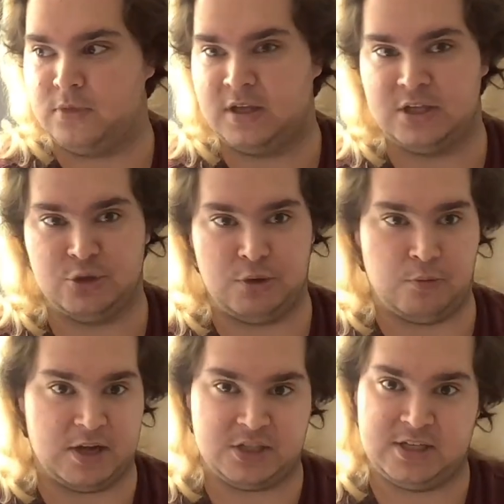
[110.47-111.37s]
enjoyed
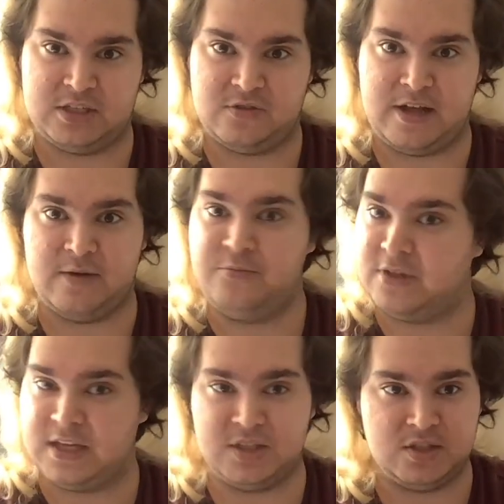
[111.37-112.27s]
watching this video,
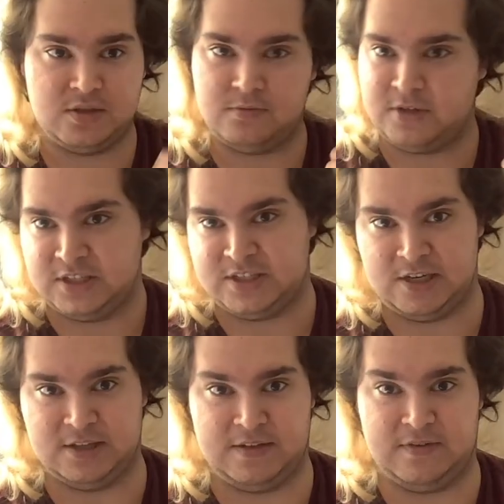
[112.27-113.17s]
please
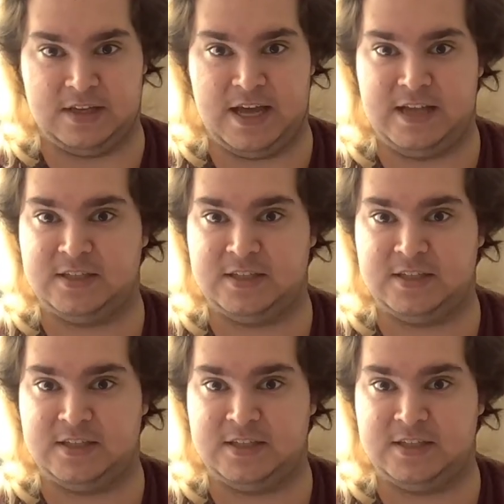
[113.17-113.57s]
consider leaving a like,